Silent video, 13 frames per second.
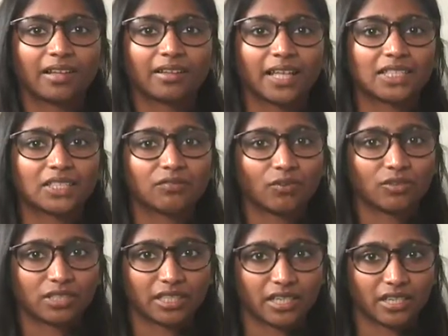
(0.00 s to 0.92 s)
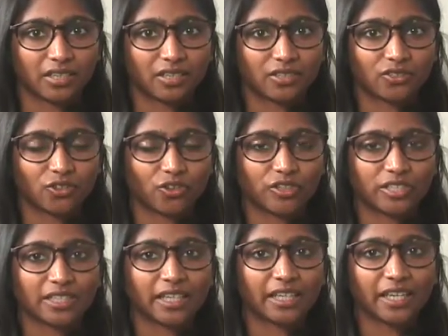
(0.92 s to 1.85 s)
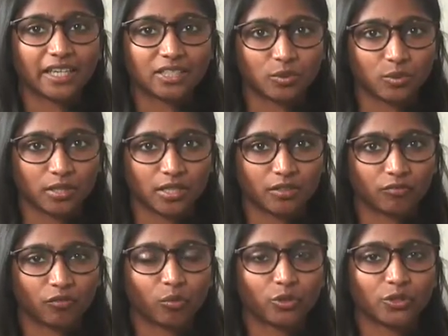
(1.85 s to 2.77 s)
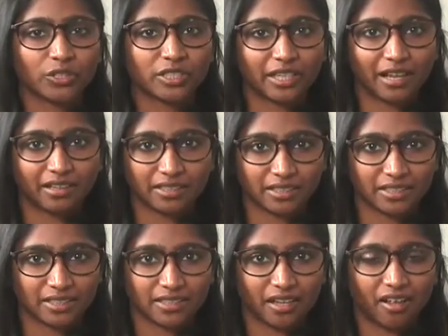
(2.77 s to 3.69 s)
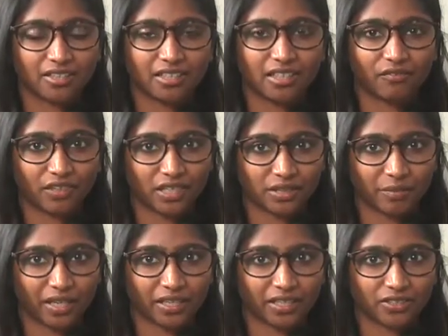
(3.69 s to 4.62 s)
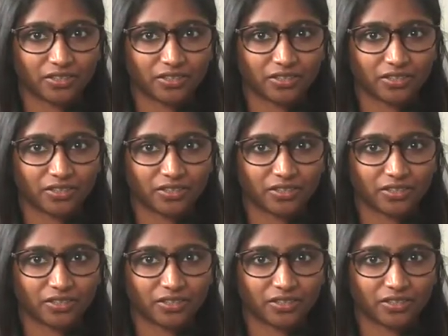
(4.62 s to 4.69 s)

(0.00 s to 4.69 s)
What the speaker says: That's it for today. Join us again next week for more news analysis on South Africa's mining